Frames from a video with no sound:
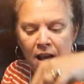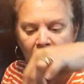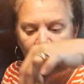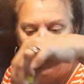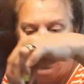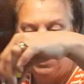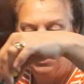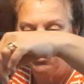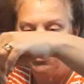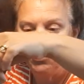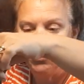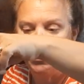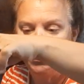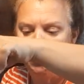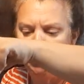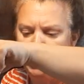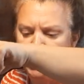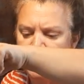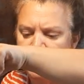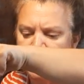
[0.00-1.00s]
Uh, I
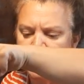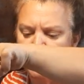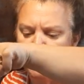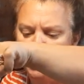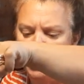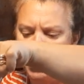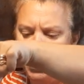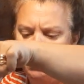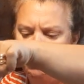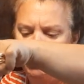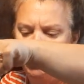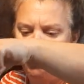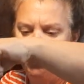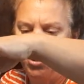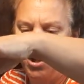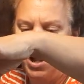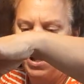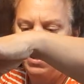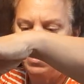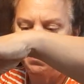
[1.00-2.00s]
just picked this one up to
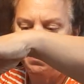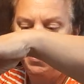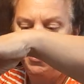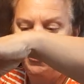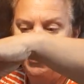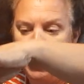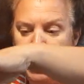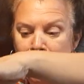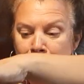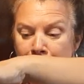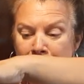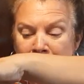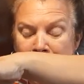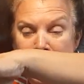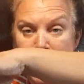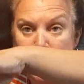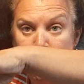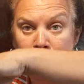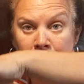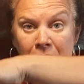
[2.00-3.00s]
try. It's Perrier
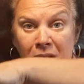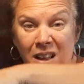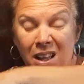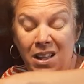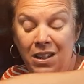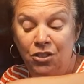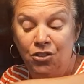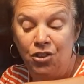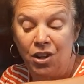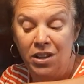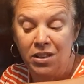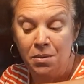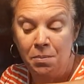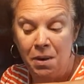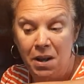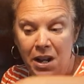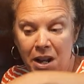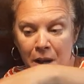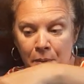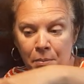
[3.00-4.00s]
Pineapple. I hadn't tried the
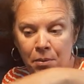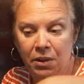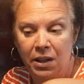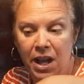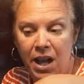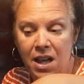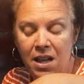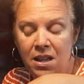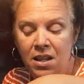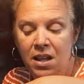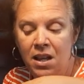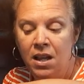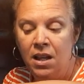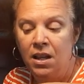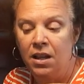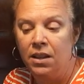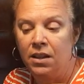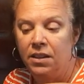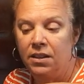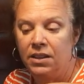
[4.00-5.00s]
pineapple yet.
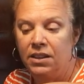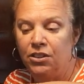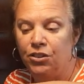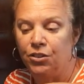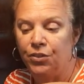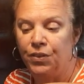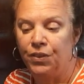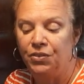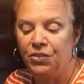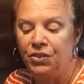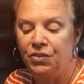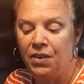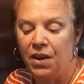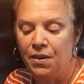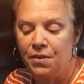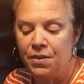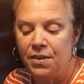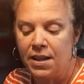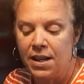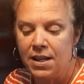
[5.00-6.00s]
These are
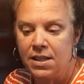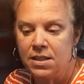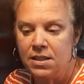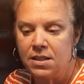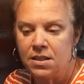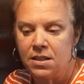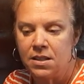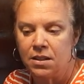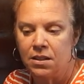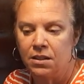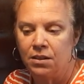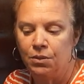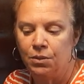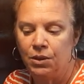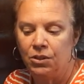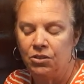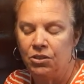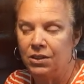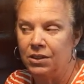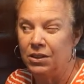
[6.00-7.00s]
55 cents,
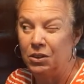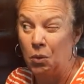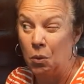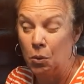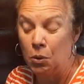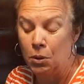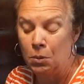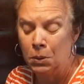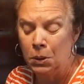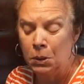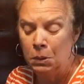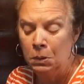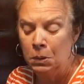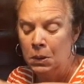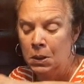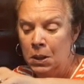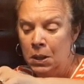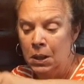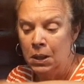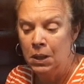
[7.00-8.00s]
which isn't
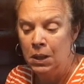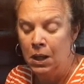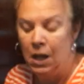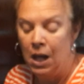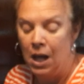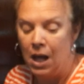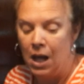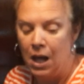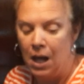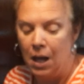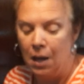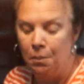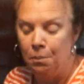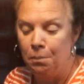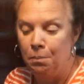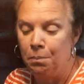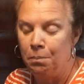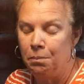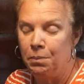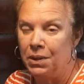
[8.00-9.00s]
horrible,
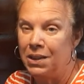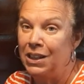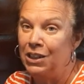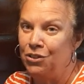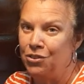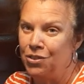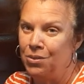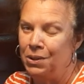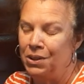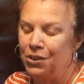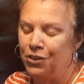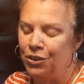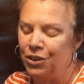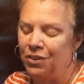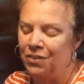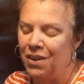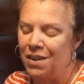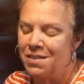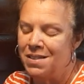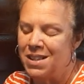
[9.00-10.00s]
um, but they used to be
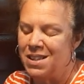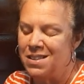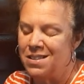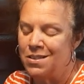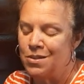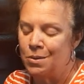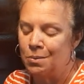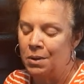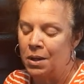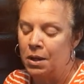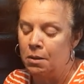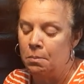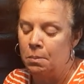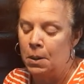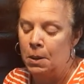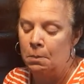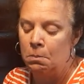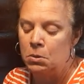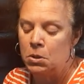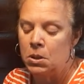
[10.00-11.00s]
35 cents, so I'm kind of
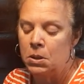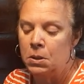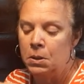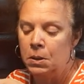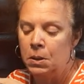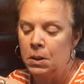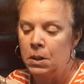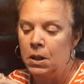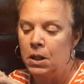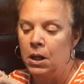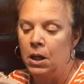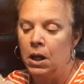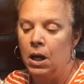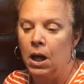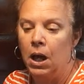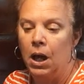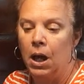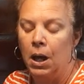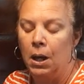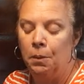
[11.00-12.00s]
bummed.
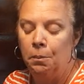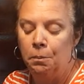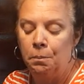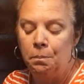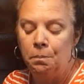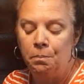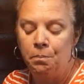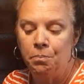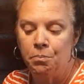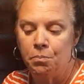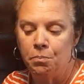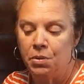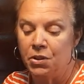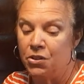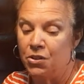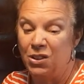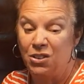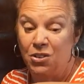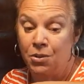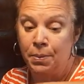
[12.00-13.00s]
Um, but
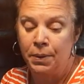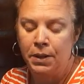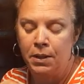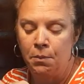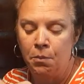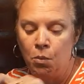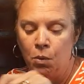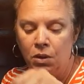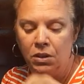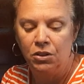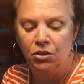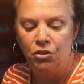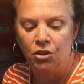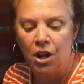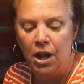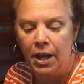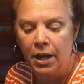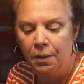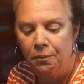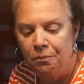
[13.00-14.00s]
so I just picked up one to
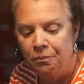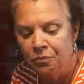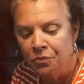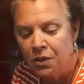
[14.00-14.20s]
try it.